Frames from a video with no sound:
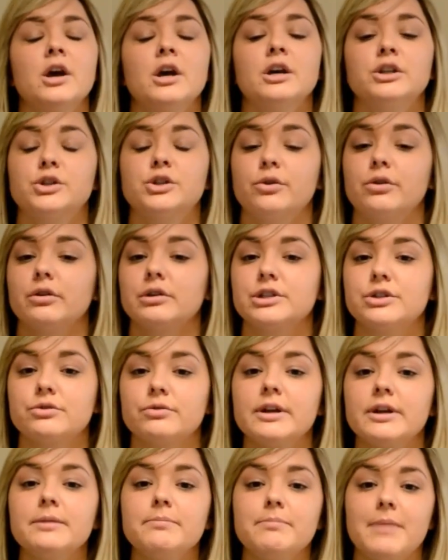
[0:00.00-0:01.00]
So there's
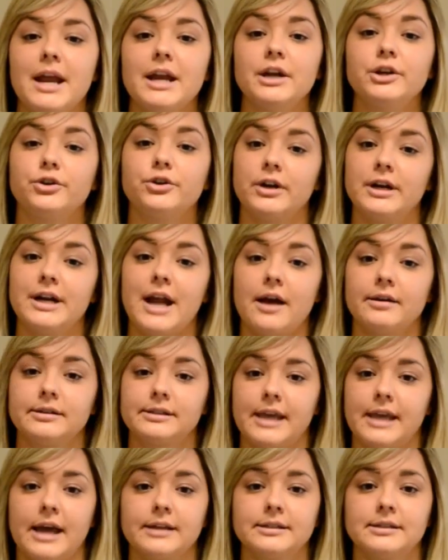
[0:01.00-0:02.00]
three main greenhouse
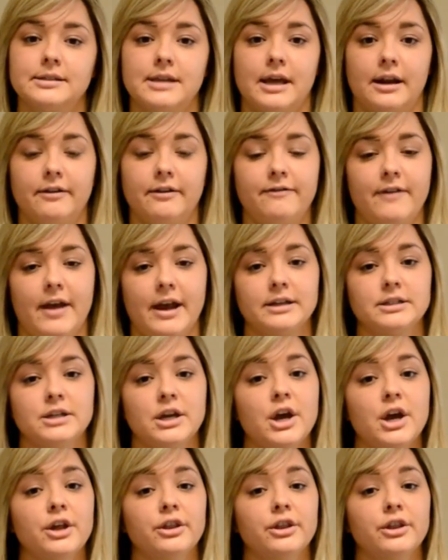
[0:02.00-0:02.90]
gases that affect.